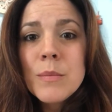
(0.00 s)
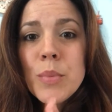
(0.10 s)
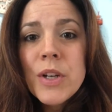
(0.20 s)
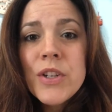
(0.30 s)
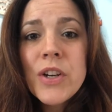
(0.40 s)

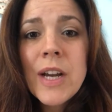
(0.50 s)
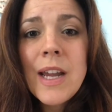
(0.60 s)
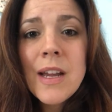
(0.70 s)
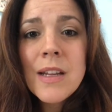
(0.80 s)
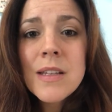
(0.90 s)
Brush your
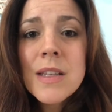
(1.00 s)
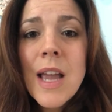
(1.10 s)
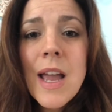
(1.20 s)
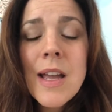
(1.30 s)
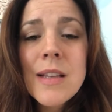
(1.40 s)
hands
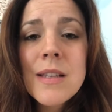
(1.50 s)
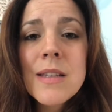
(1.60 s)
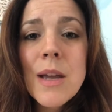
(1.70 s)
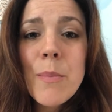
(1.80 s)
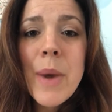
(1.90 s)
and
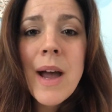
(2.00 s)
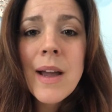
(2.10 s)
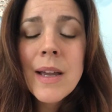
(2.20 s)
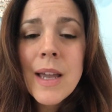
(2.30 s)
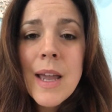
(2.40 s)
step
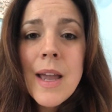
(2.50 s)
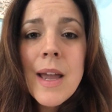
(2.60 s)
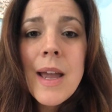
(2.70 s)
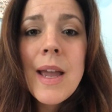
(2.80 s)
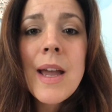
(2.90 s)
back
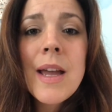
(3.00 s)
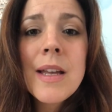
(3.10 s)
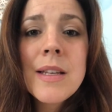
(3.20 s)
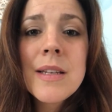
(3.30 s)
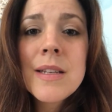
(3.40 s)

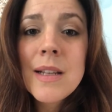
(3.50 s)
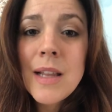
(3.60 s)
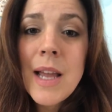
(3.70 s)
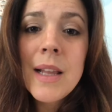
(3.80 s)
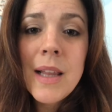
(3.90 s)
and
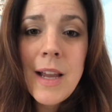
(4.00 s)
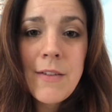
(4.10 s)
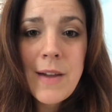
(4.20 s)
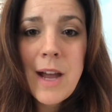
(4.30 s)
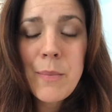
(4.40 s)
let
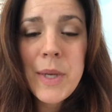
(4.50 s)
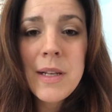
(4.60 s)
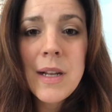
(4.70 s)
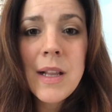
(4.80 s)
life happen.